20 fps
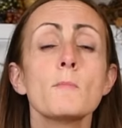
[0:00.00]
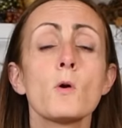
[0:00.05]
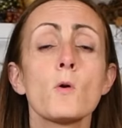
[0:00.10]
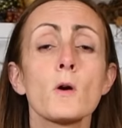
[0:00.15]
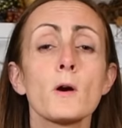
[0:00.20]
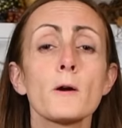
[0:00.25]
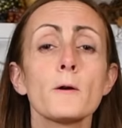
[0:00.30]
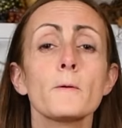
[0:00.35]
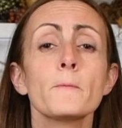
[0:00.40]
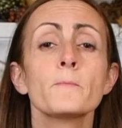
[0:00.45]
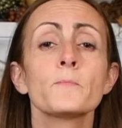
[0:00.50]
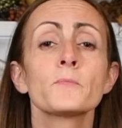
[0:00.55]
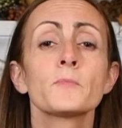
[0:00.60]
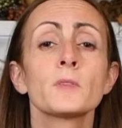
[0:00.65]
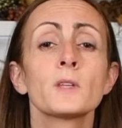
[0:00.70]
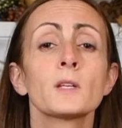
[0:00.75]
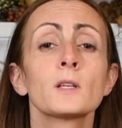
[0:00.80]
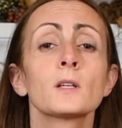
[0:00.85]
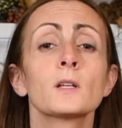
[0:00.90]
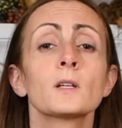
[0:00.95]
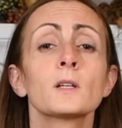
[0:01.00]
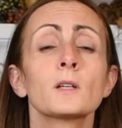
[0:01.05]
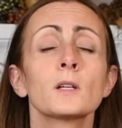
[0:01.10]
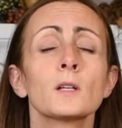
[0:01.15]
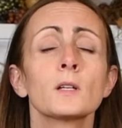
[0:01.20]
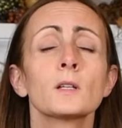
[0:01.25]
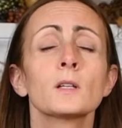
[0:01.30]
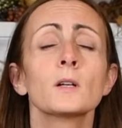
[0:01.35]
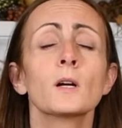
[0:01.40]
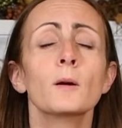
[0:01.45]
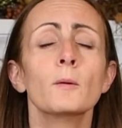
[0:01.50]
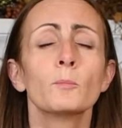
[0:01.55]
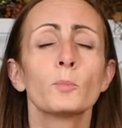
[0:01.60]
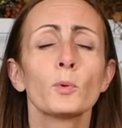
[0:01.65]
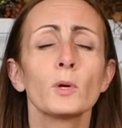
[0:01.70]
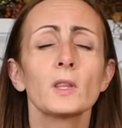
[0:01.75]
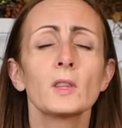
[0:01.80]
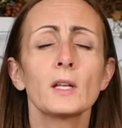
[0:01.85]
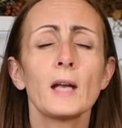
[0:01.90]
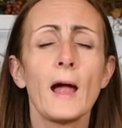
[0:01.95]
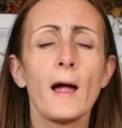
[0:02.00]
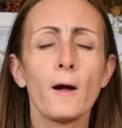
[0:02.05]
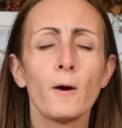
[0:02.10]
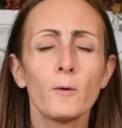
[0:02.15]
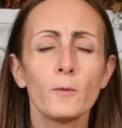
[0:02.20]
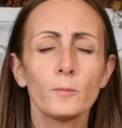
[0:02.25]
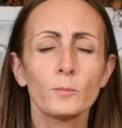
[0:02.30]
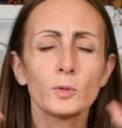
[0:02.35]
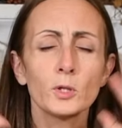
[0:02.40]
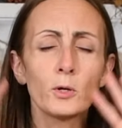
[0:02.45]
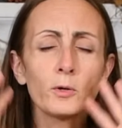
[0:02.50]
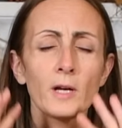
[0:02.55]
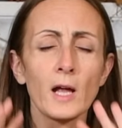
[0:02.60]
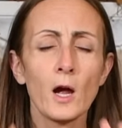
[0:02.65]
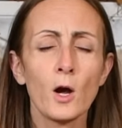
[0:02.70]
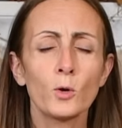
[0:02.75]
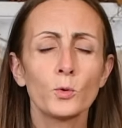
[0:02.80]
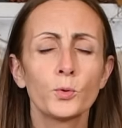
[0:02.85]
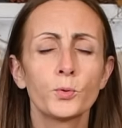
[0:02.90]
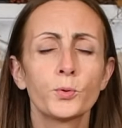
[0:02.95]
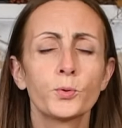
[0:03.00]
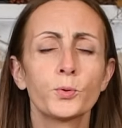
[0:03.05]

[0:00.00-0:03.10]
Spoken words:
more. And breathe it out. Blow it out.